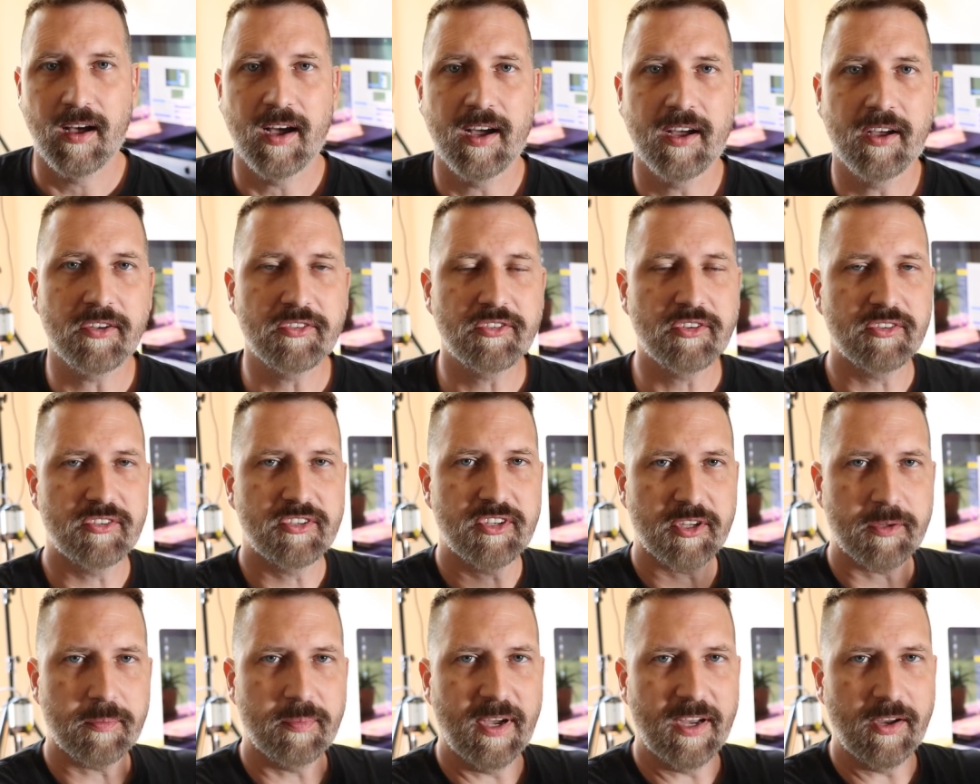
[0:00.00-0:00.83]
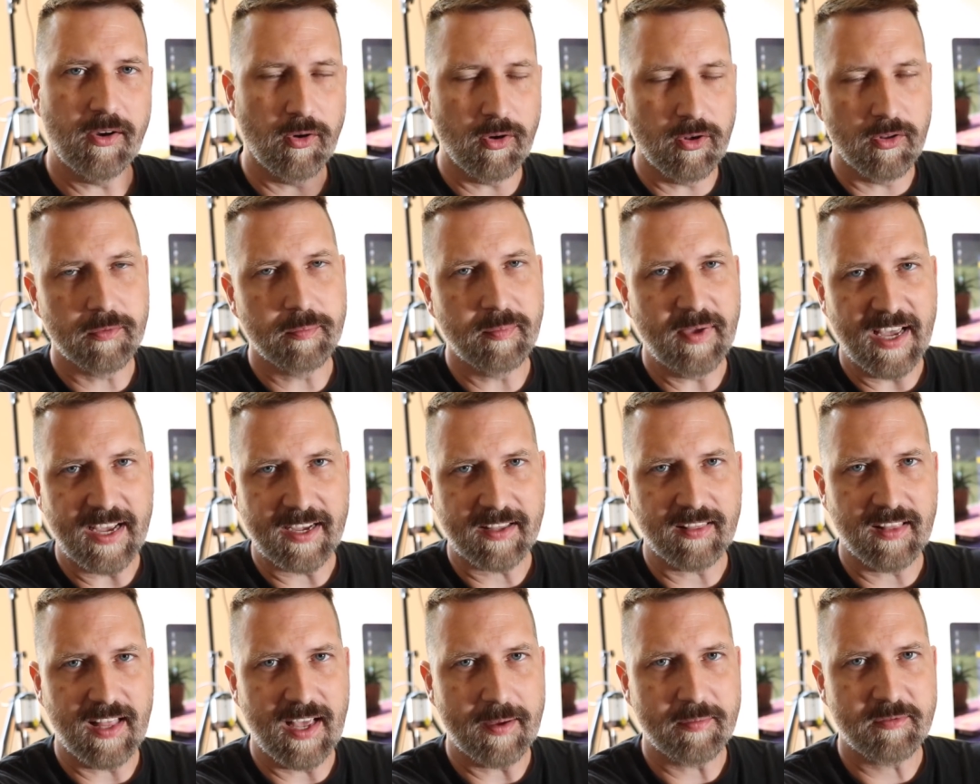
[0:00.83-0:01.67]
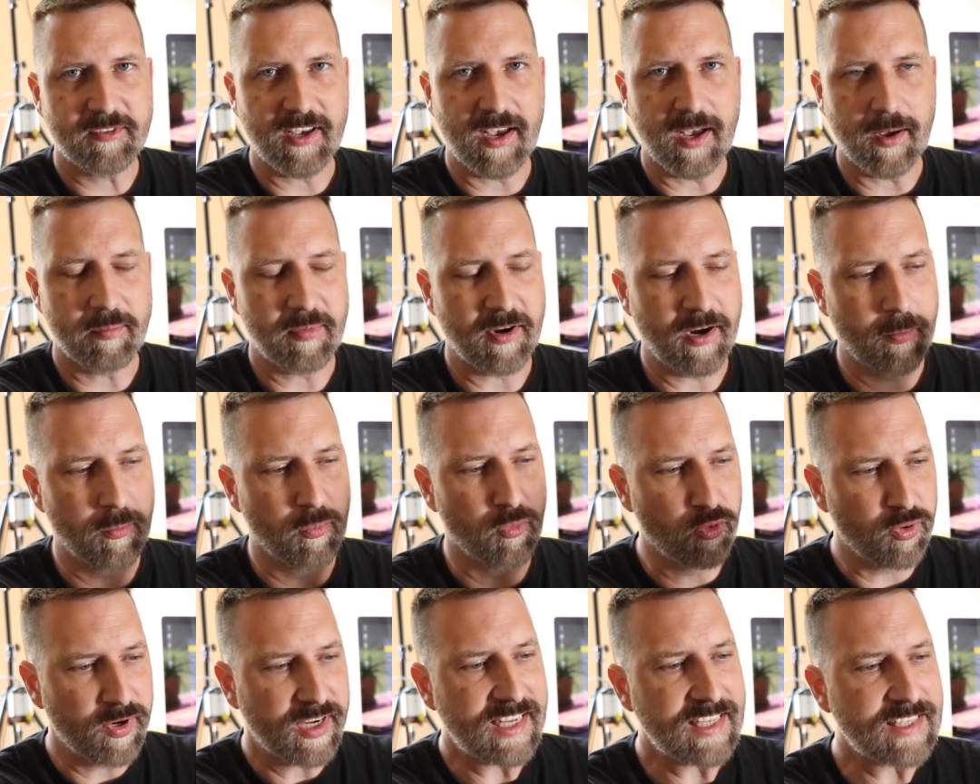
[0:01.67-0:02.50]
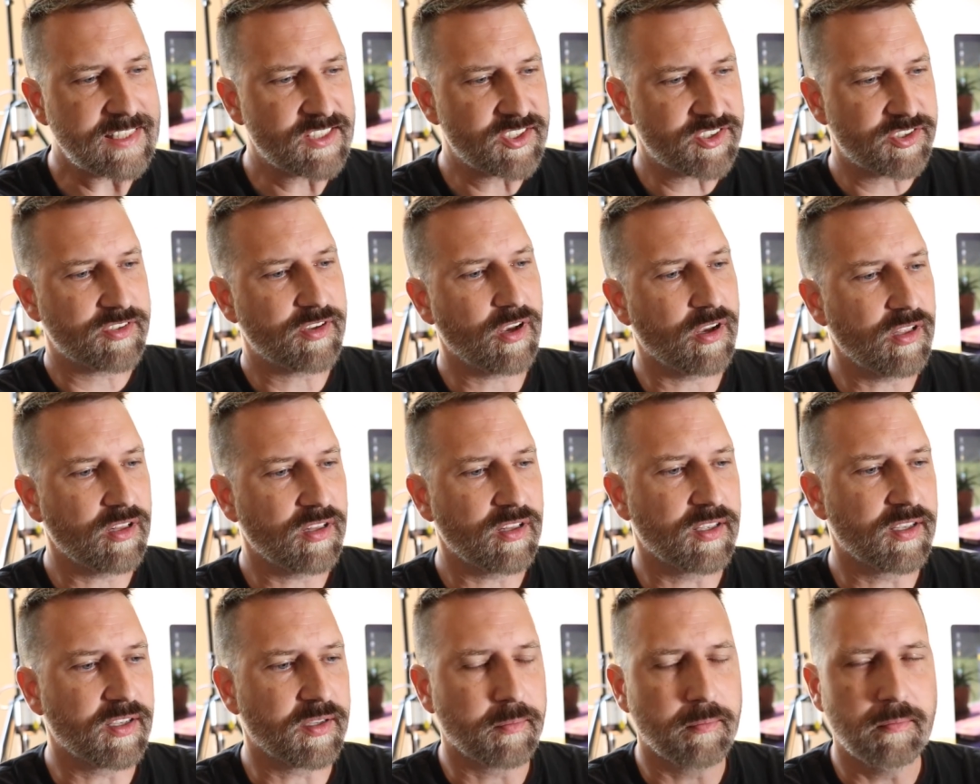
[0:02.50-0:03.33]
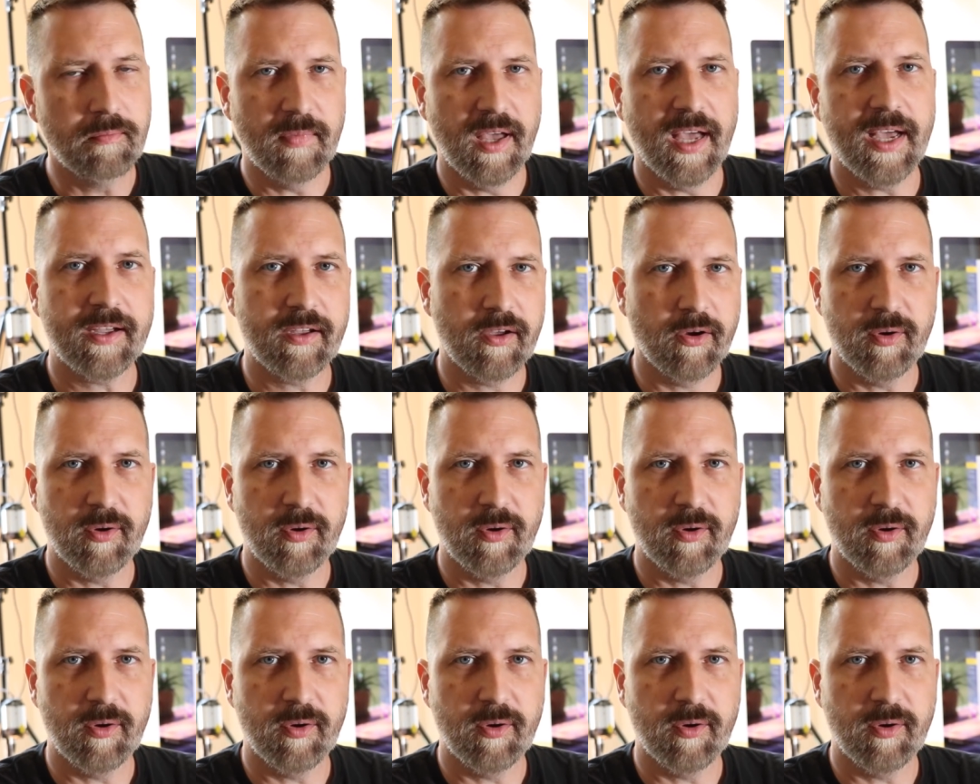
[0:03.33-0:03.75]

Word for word: i also took my old mac laptop and i'm reinstalling mac